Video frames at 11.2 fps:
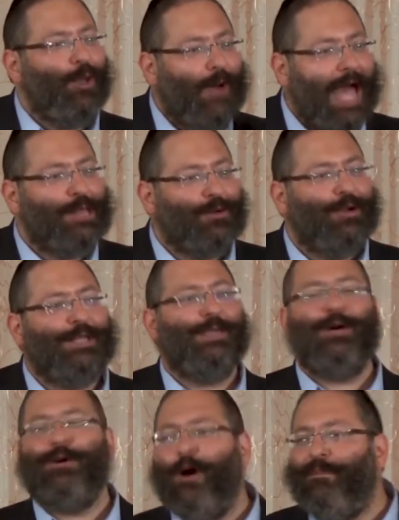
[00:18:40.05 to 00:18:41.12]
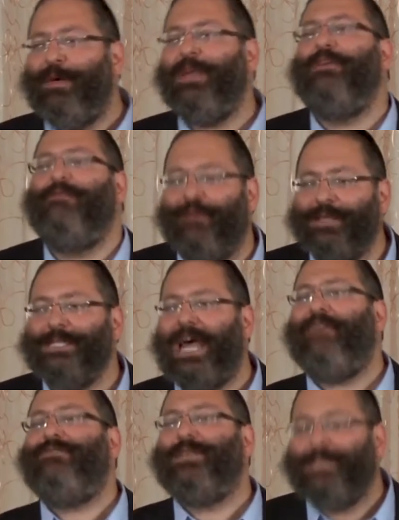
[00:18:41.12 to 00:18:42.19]
you enter into the chuppah, you first
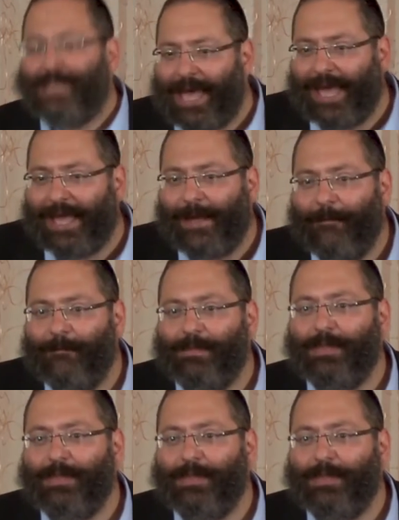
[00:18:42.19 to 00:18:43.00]
have to say,